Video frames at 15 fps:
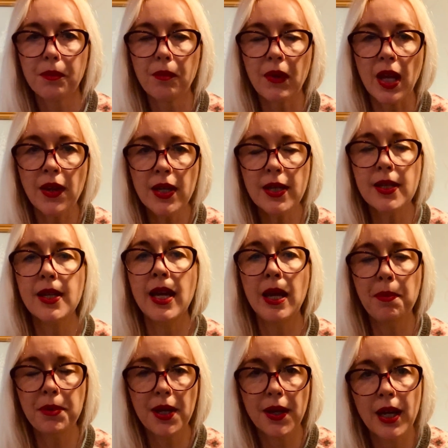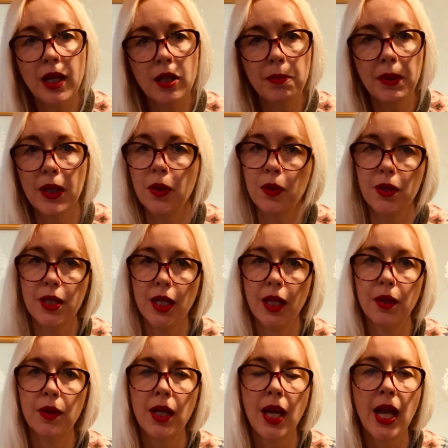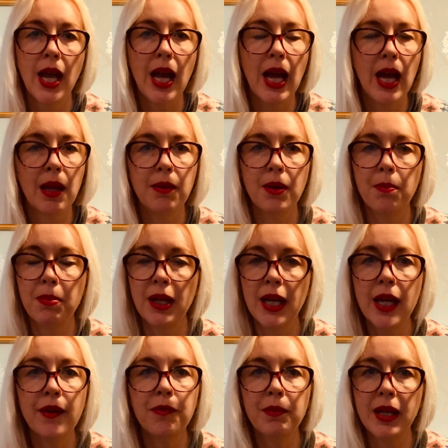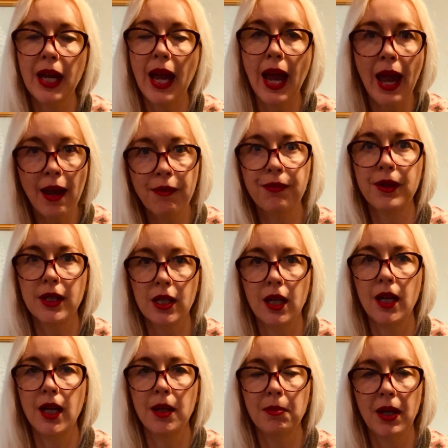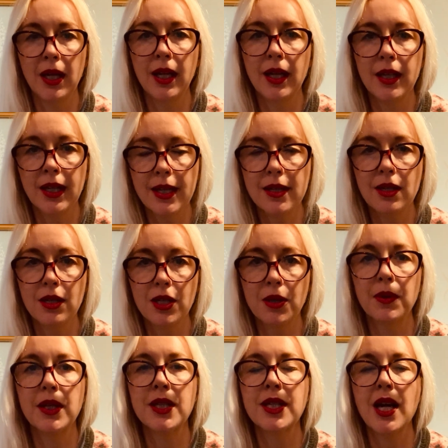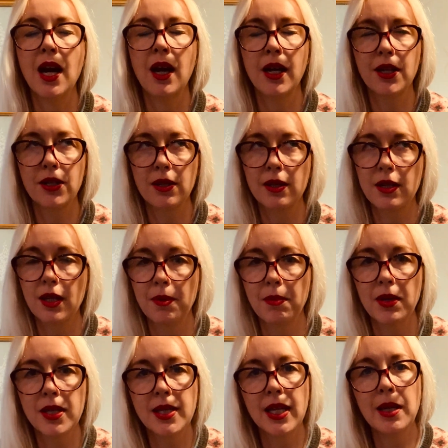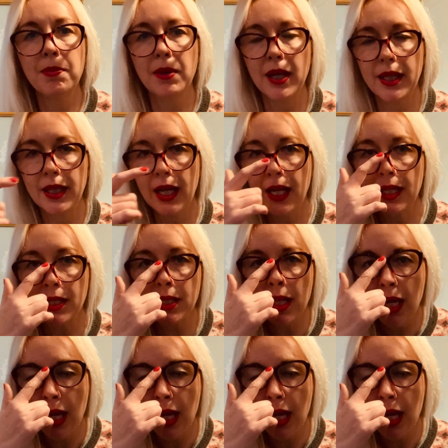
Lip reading: This is a hypnotherapy audio, and believe me, every time I listen to it, I just am asleep like that.